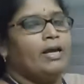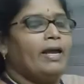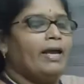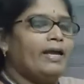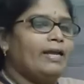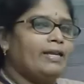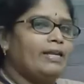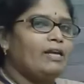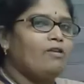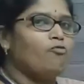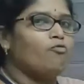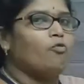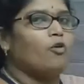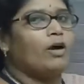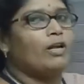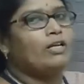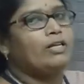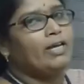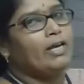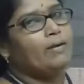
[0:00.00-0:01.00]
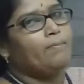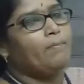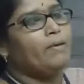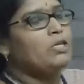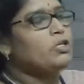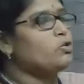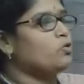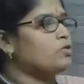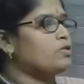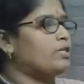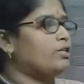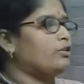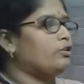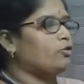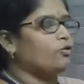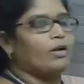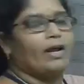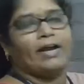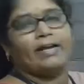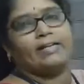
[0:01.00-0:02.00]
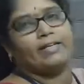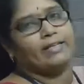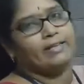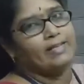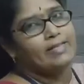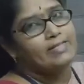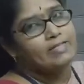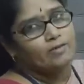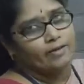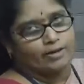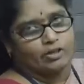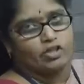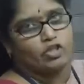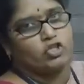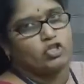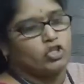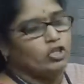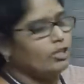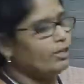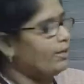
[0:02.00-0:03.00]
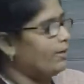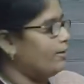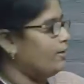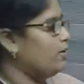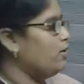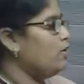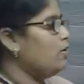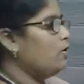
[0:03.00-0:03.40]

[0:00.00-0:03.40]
Any one can be chosen to write in the structure, children.